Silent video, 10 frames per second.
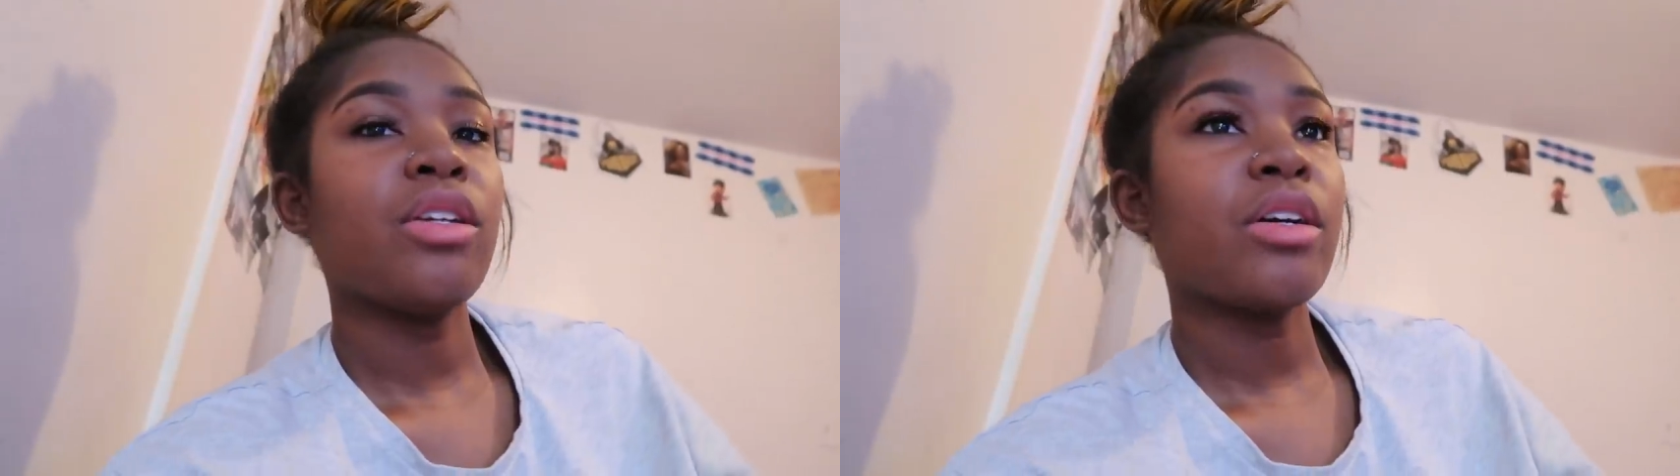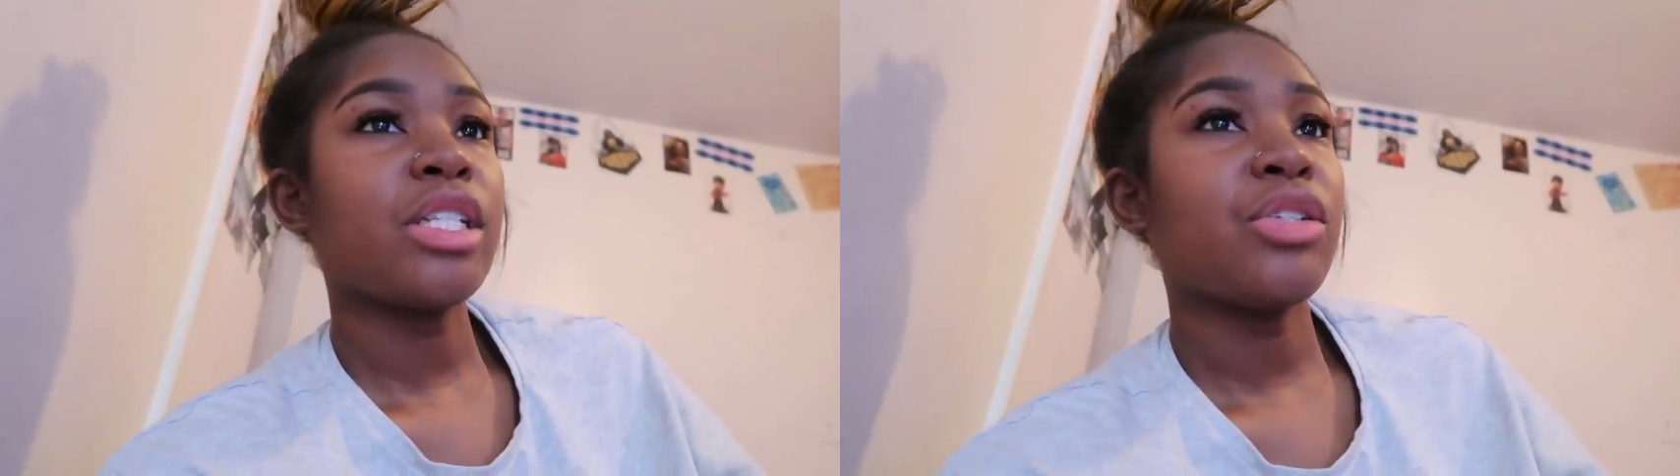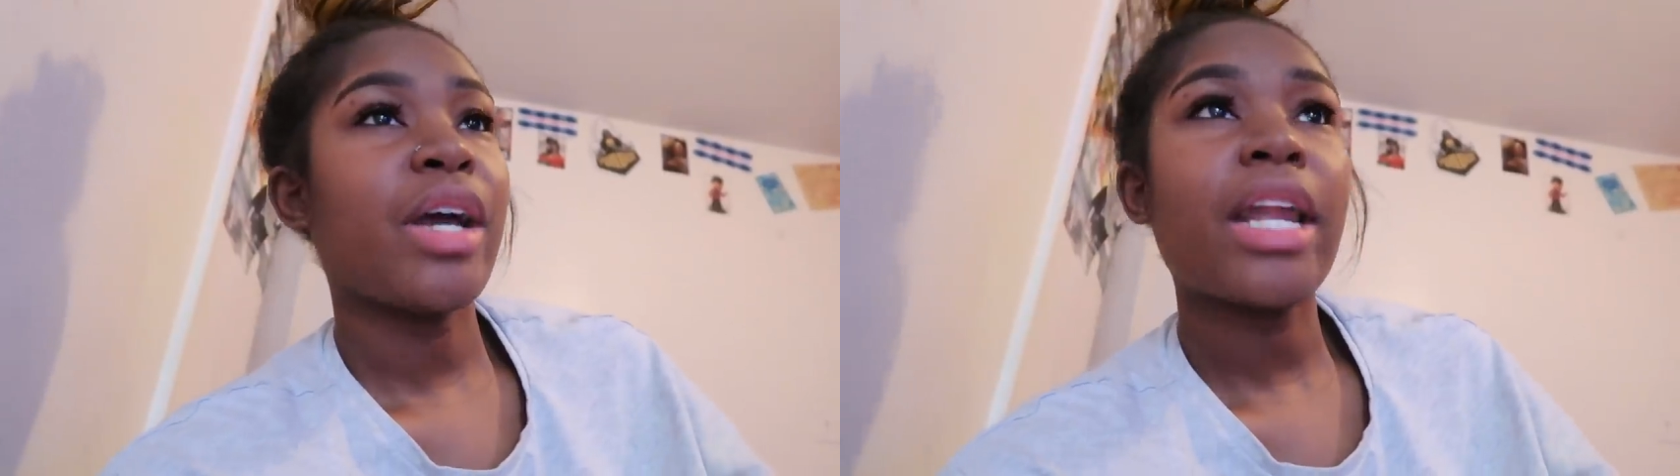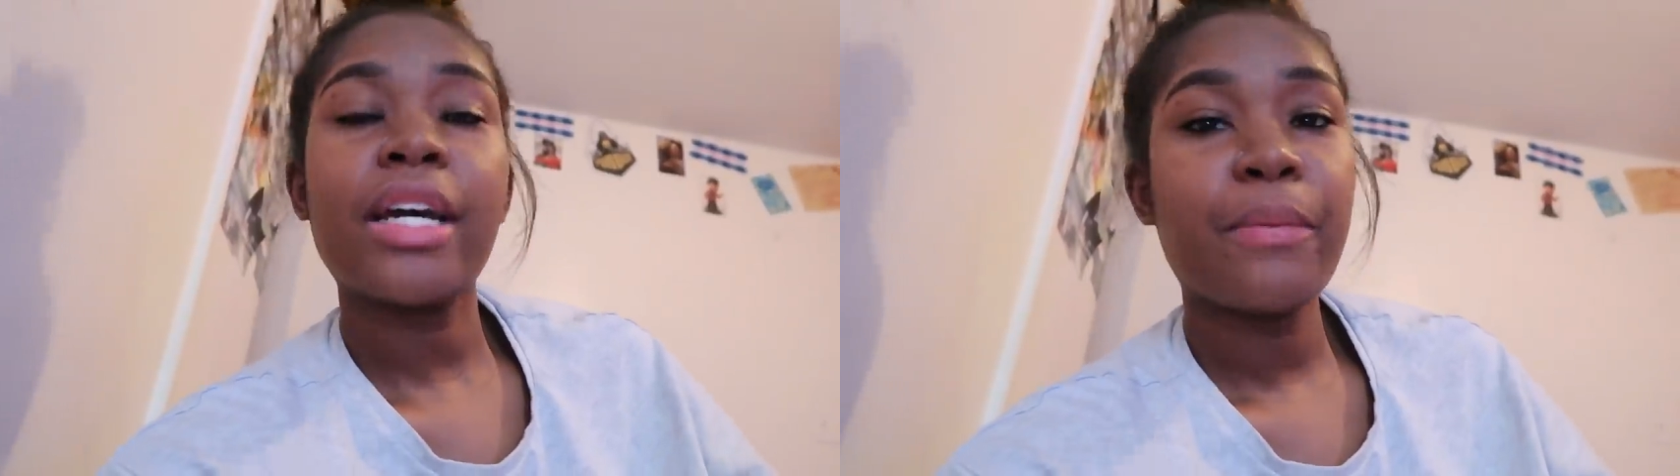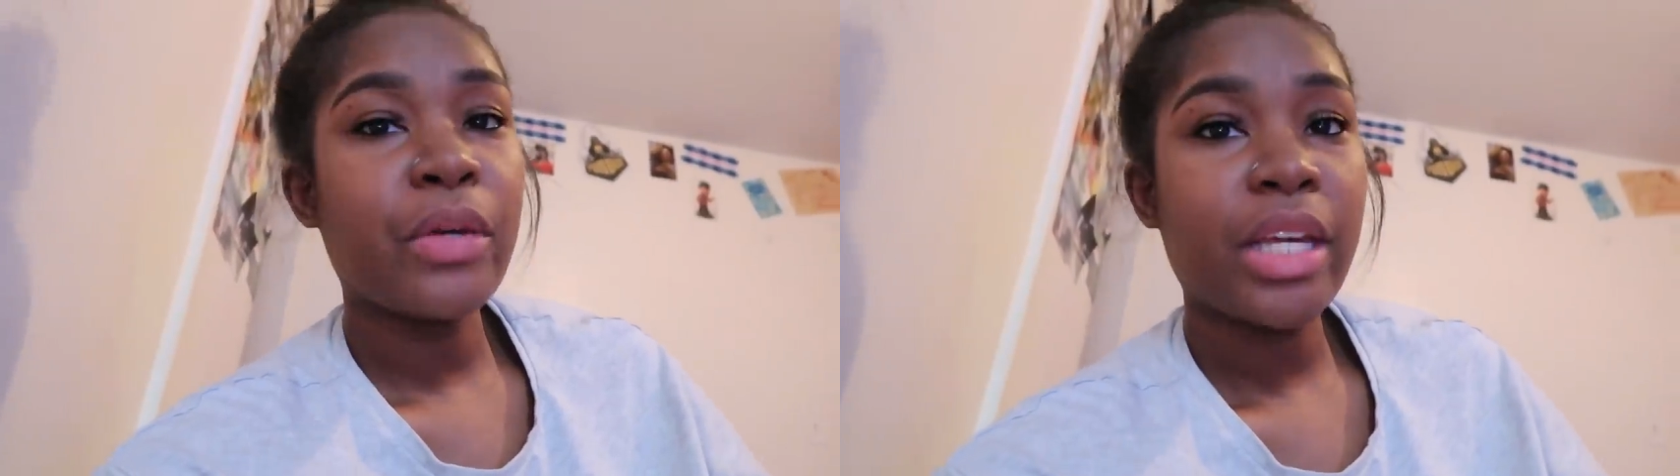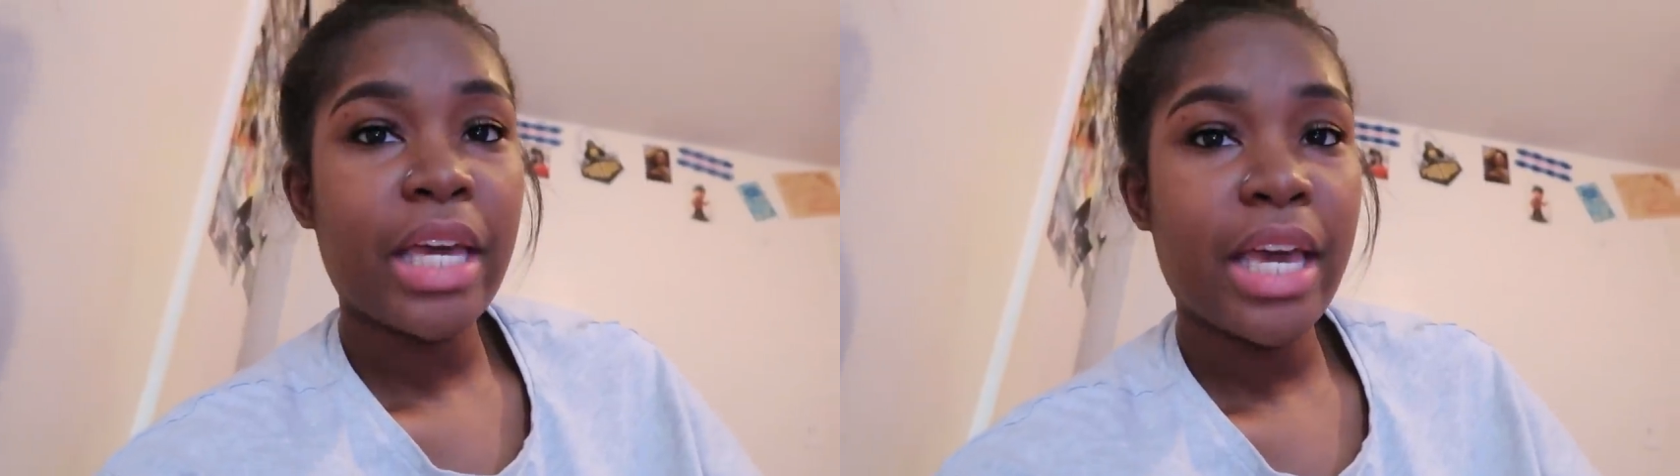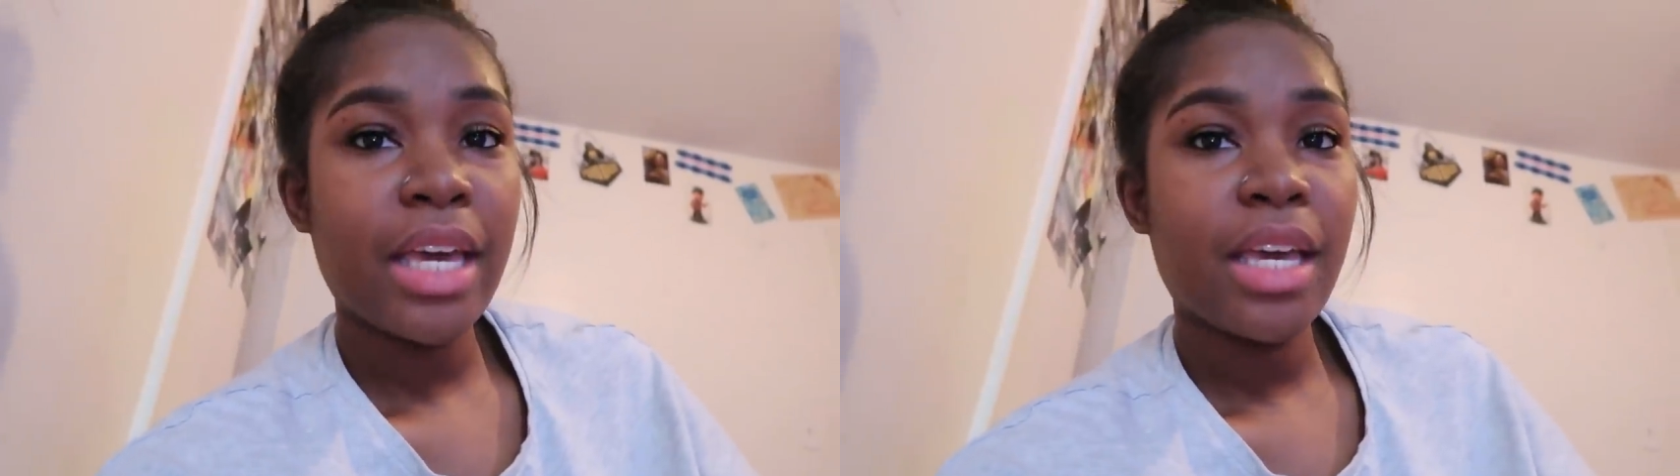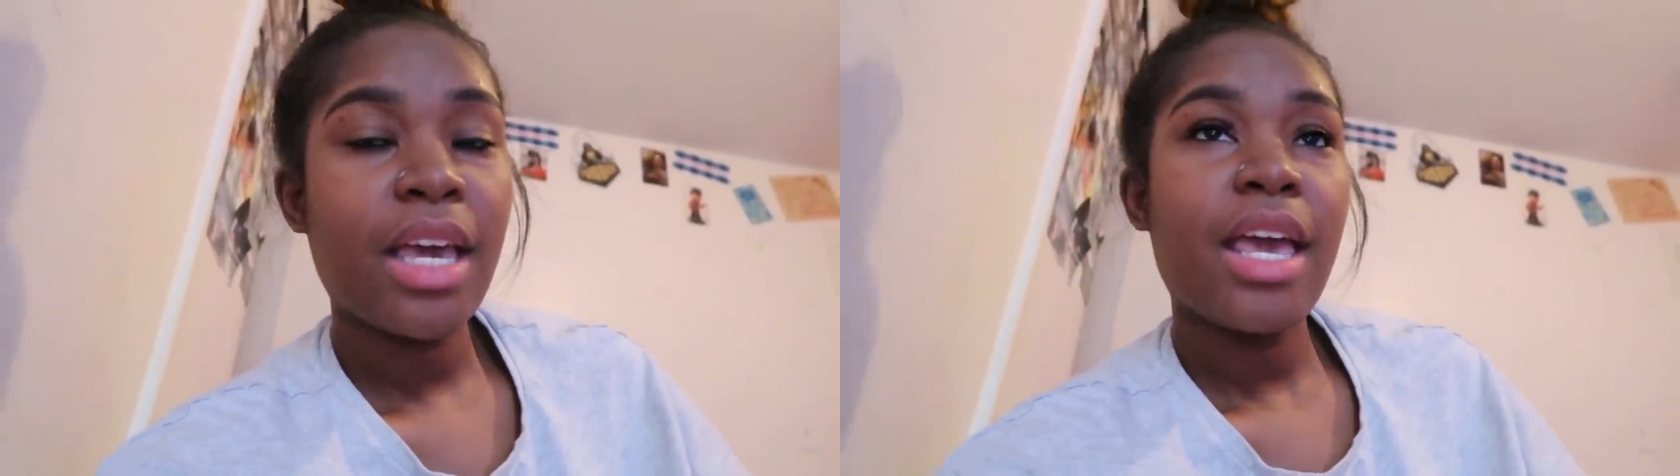You know, because you got to
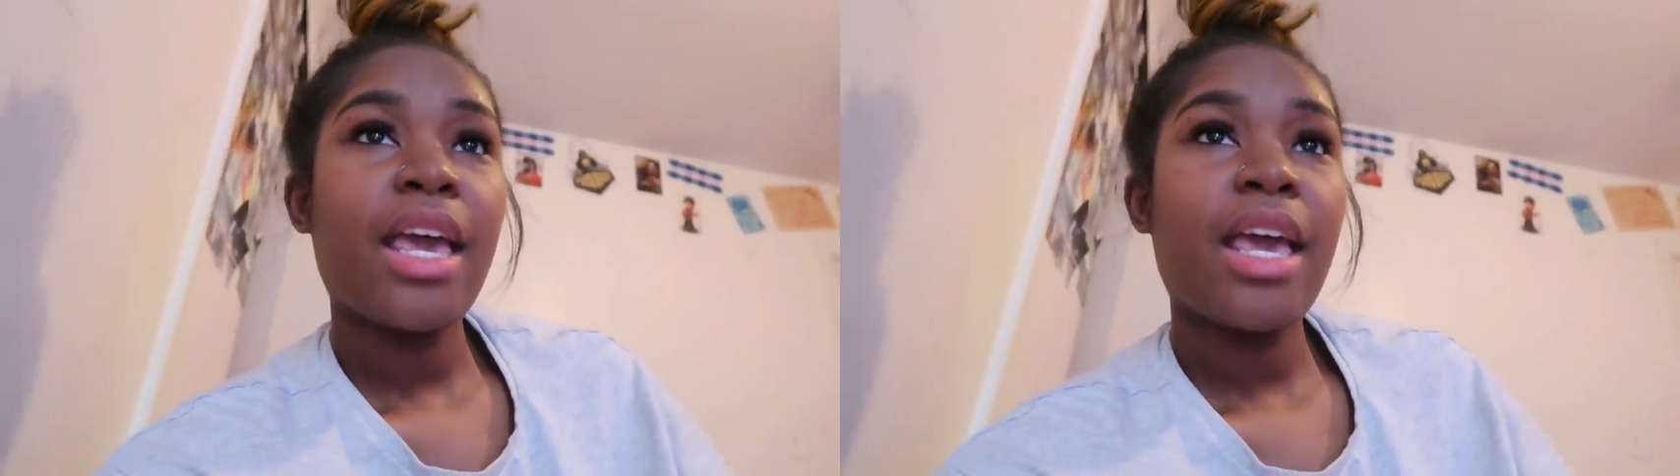communicate,